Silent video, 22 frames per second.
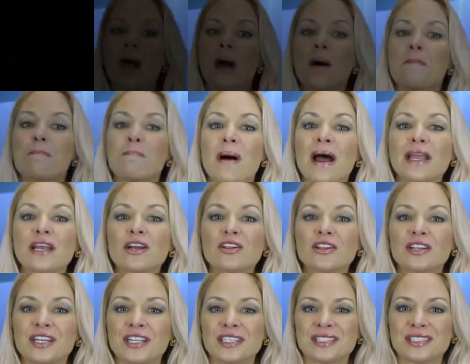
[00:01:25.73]
Michael
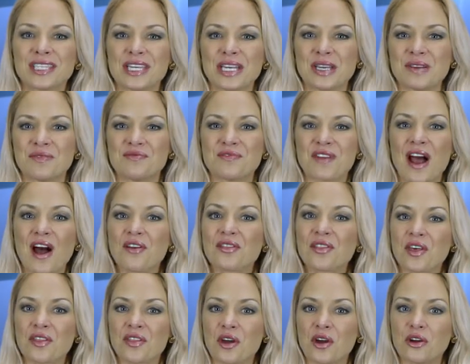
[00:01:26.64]
and his team found
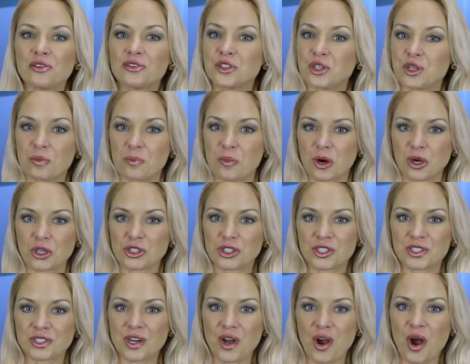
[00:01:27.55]
that those who
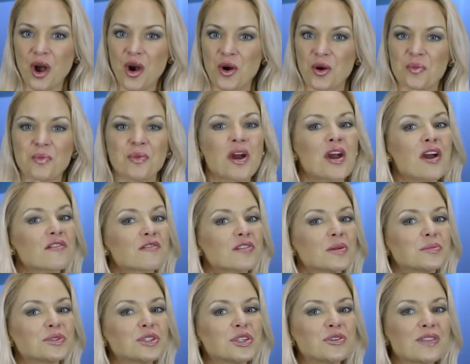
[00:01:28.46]
purchased a home
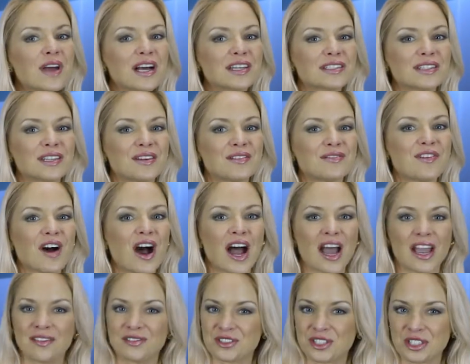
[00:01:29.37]
from
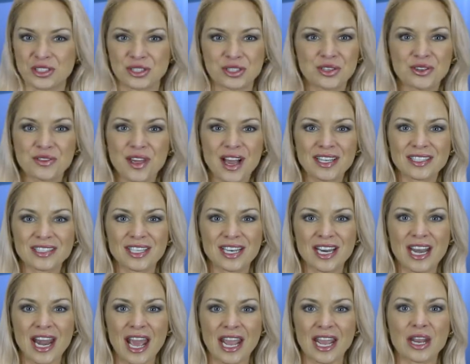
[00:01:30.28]
2005 to
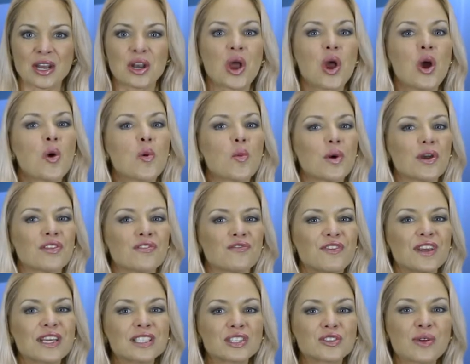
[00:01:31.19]
2008 with
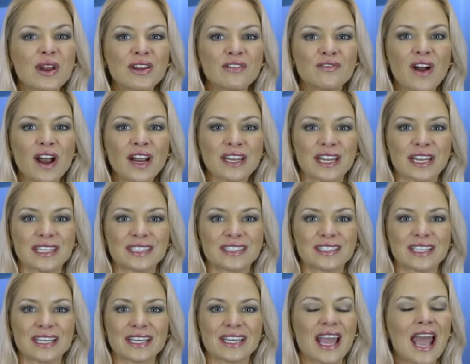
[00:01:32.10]
fixed rate
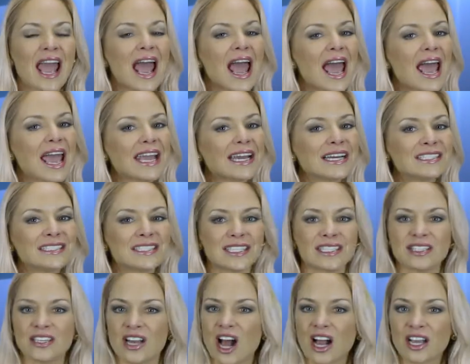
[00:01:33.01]
financing and
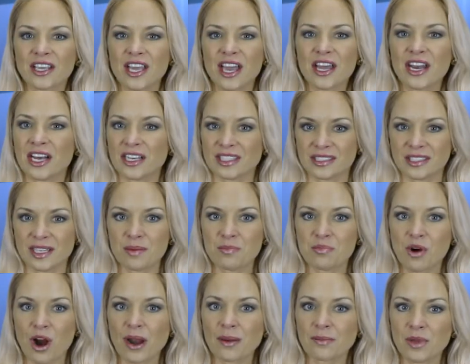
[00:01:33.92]
did not get a
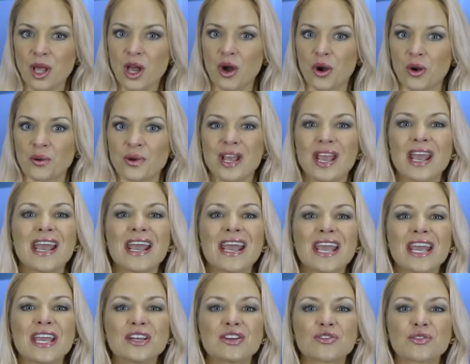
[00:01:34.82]
subprime loan
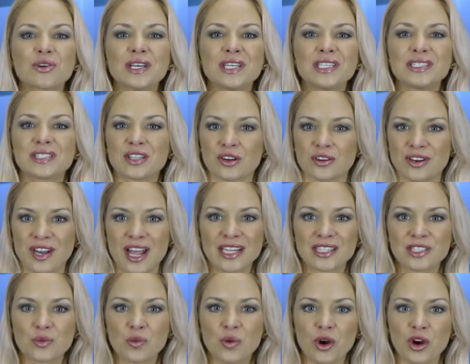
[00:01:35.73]
increased their
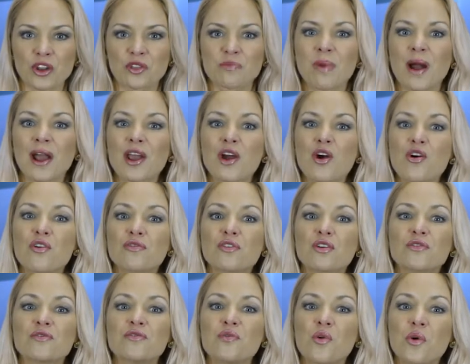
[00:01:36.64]
net's worth by
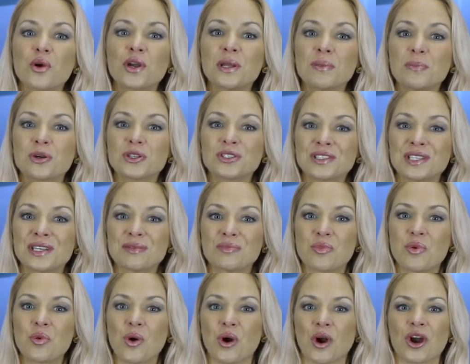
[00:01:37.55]
over 40%
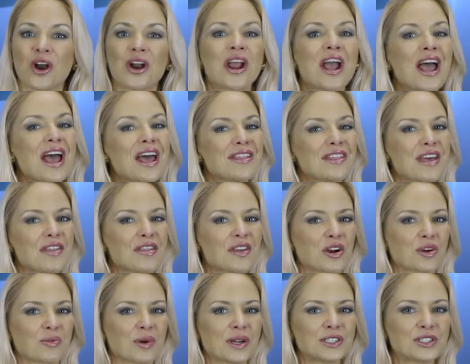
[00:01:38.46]
more than
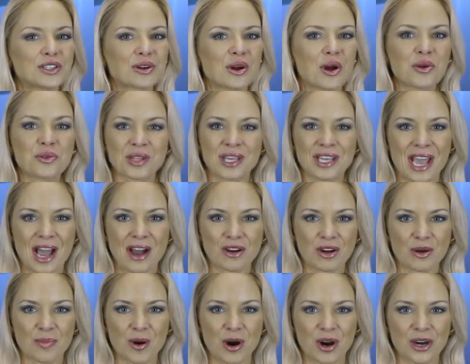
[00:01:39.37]
their renter only
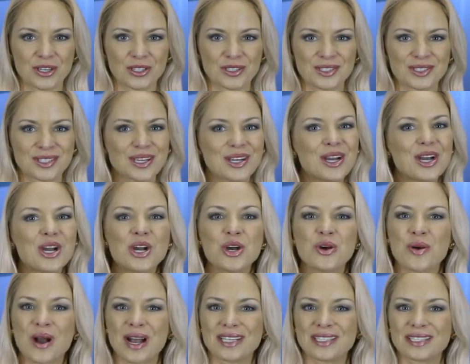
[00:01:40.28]
counterparts
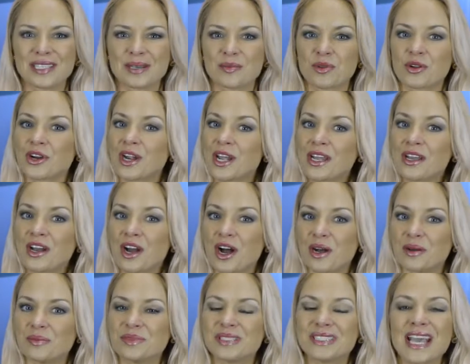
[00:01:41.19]
who had similar
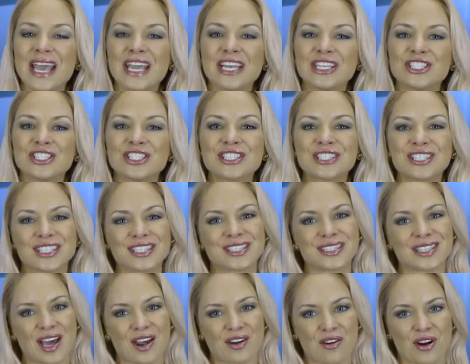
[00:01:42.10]
incomes, ages,
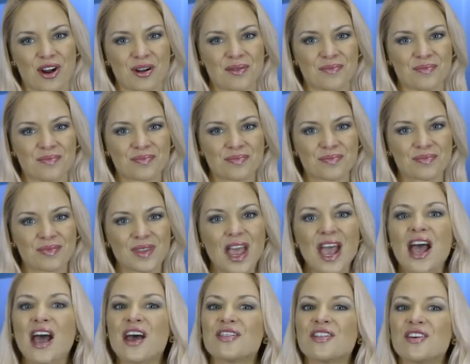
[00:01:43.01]
etc.
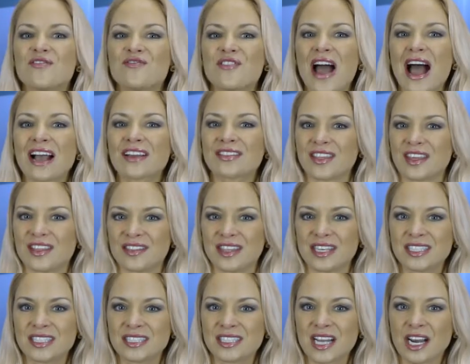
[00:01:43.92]
The fact that
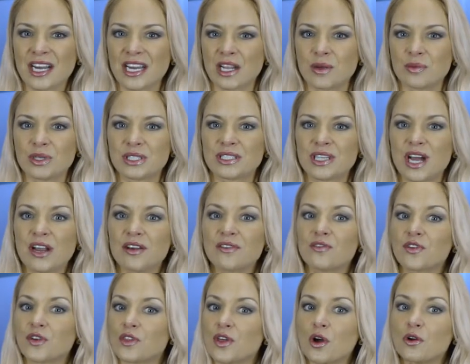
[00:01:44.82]
this study was done
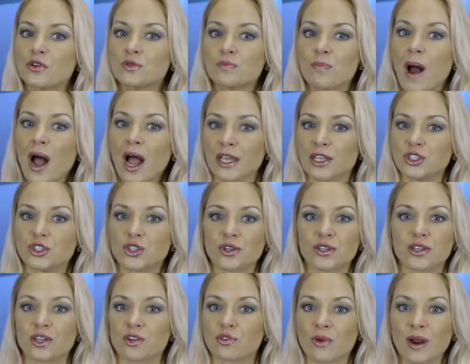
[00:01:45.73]
for those buying
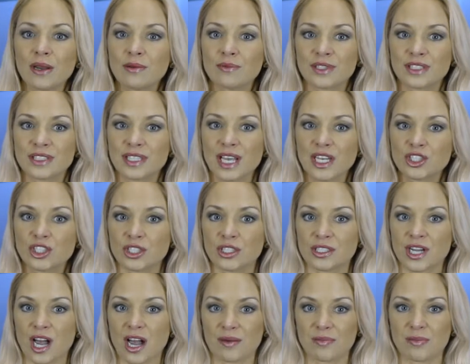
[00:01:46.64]
during the Great Recession
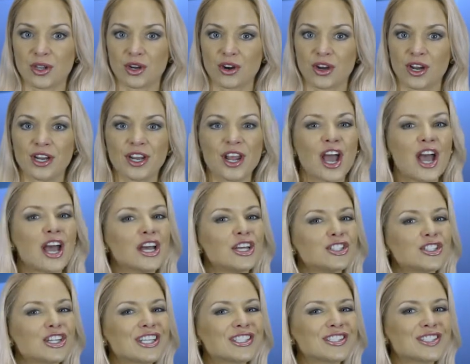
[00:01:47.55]
time period
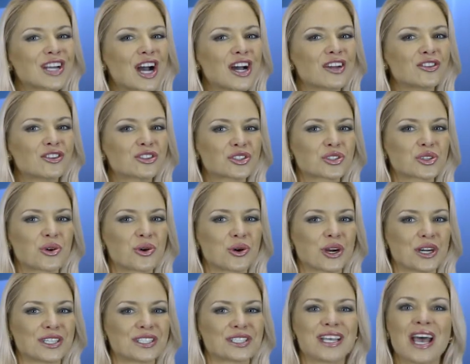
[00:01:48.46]
just
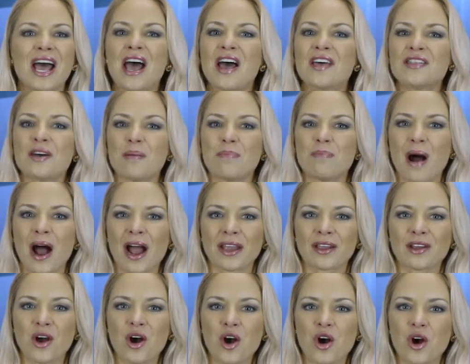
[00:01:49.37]
underscores that
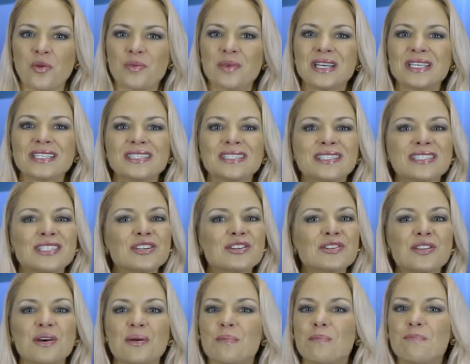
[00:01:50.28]
buying a home is still
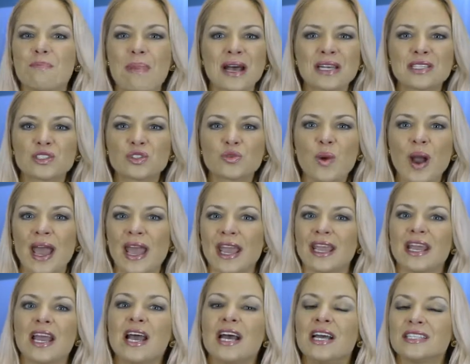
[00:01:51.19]
the best
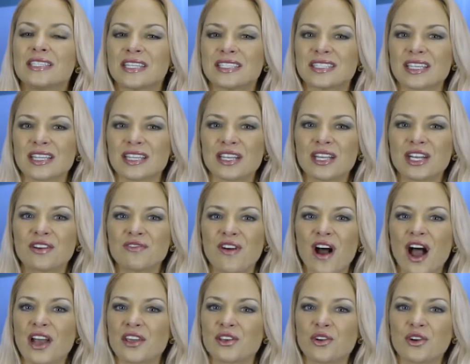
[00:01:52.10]
way to
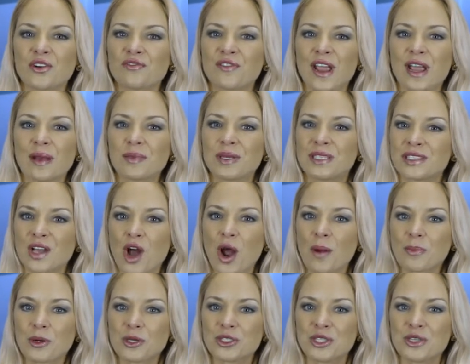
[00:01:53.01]
solidify your family's
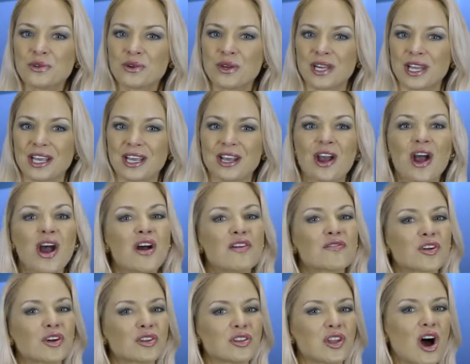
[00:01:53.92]
opportunity
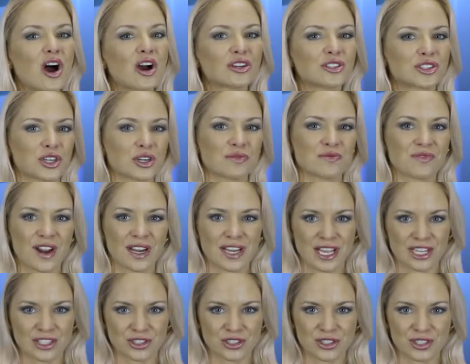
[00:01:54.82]
for long-term
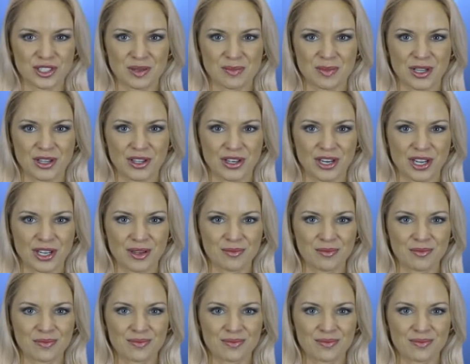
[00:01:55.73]
financial stability.